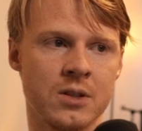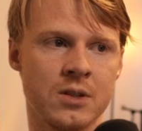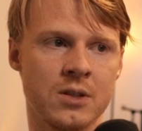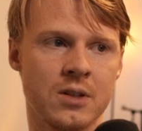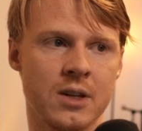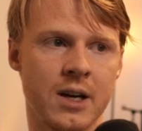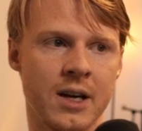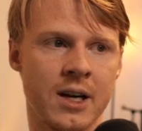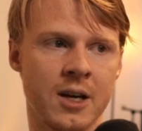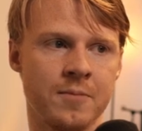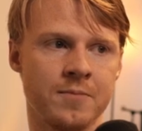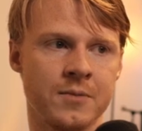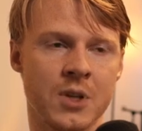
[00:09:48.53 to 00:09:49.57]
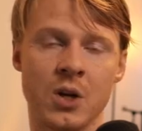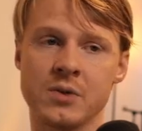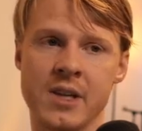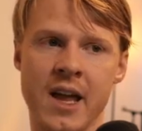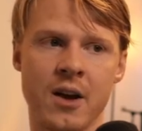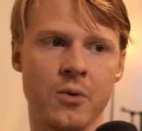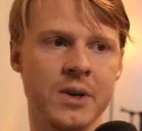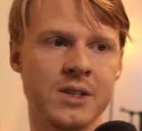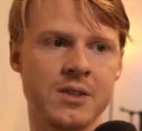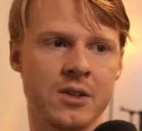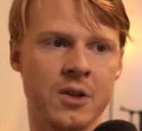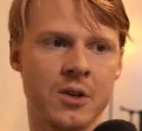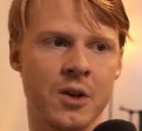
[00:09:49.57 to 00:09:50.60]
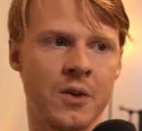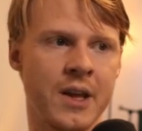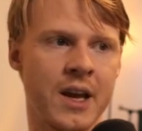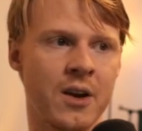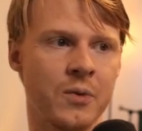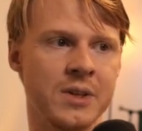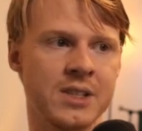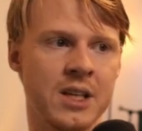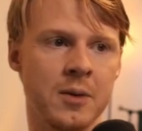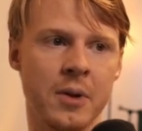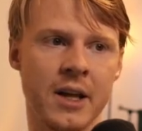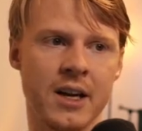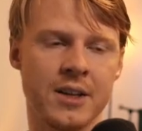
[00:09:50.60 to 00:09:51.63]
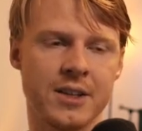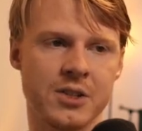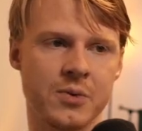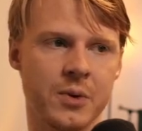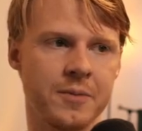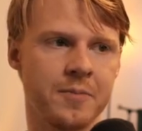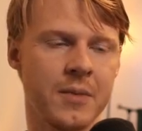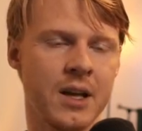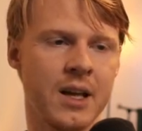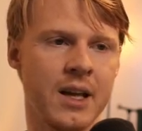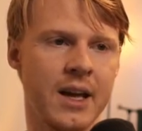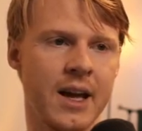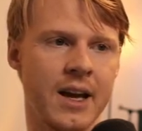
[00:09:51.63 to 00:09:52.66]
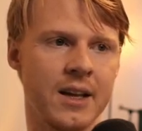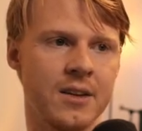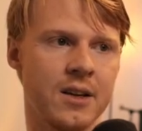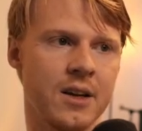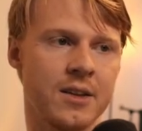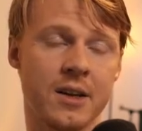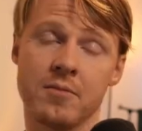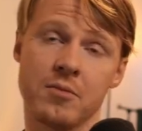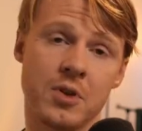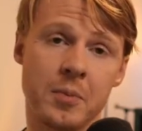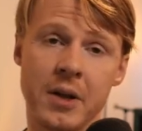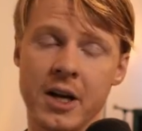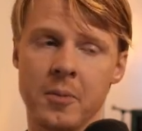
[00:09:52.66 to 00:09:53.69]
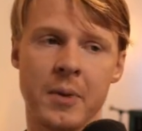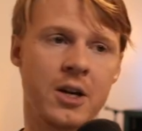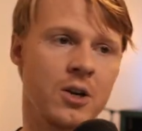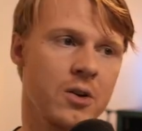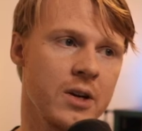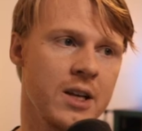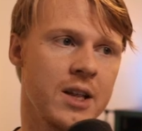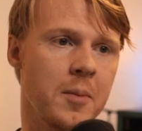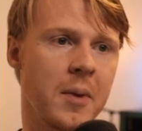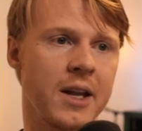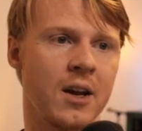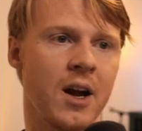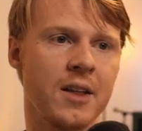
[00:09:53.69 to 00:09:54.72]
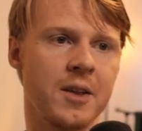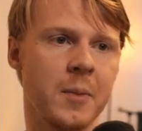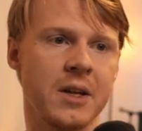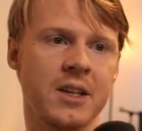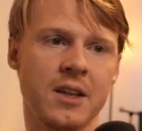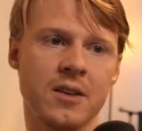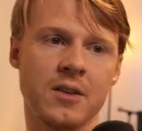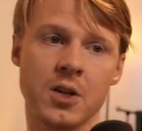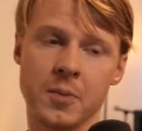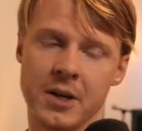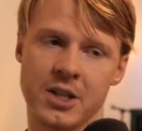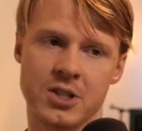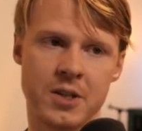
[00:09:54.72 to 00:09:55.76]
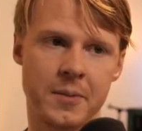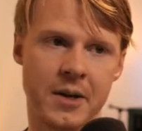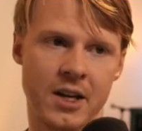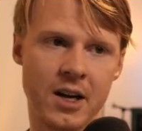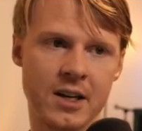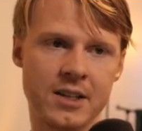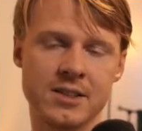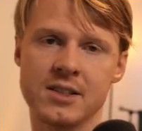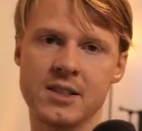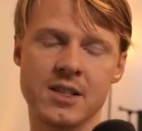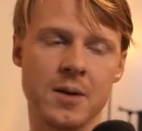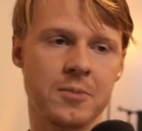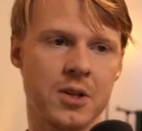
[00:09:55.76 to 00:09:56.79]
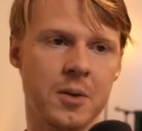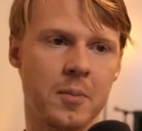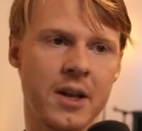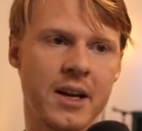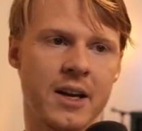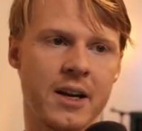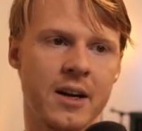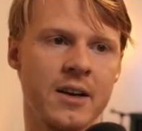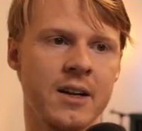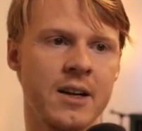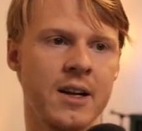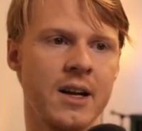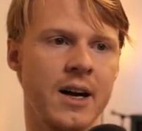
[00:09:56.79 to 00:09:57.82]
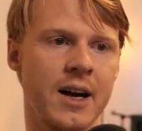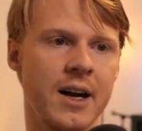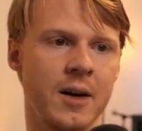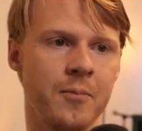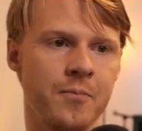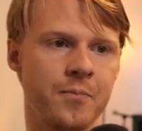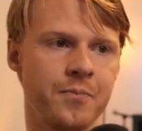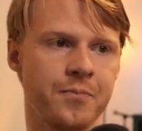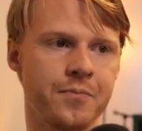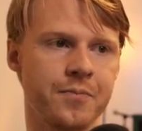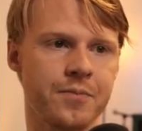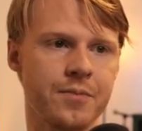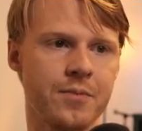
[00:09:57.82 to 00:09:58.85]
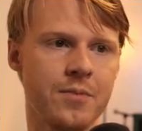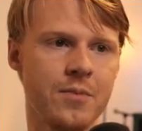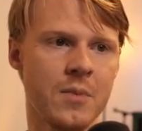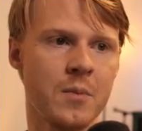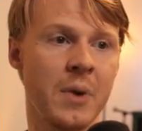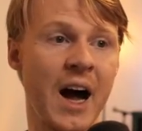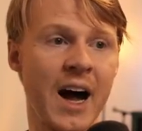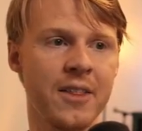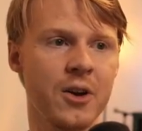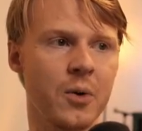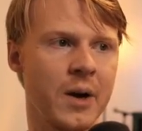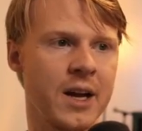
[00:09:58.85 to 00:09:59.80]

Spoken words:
take a risk, take a risky play on this one. And the player might agree, they might not, they might take the determination, they might not. It's up to the player. But either way,